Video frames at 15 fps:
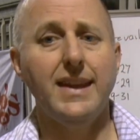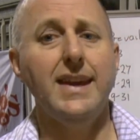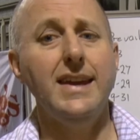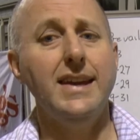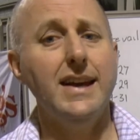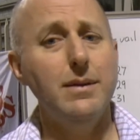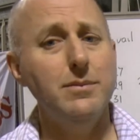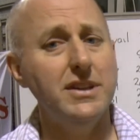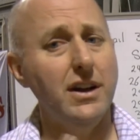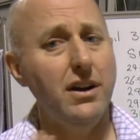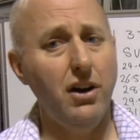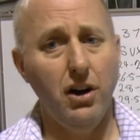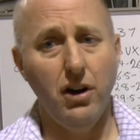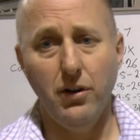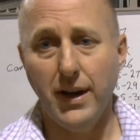It comes in
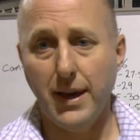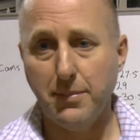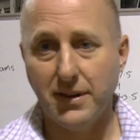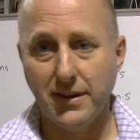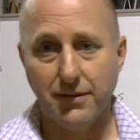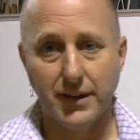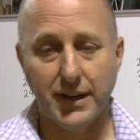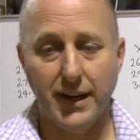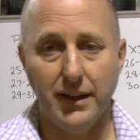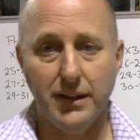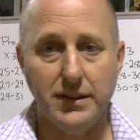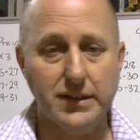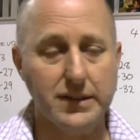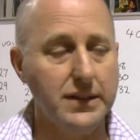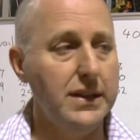a whole heap of different
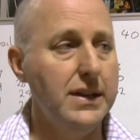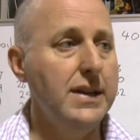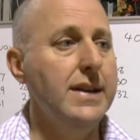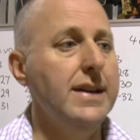colors.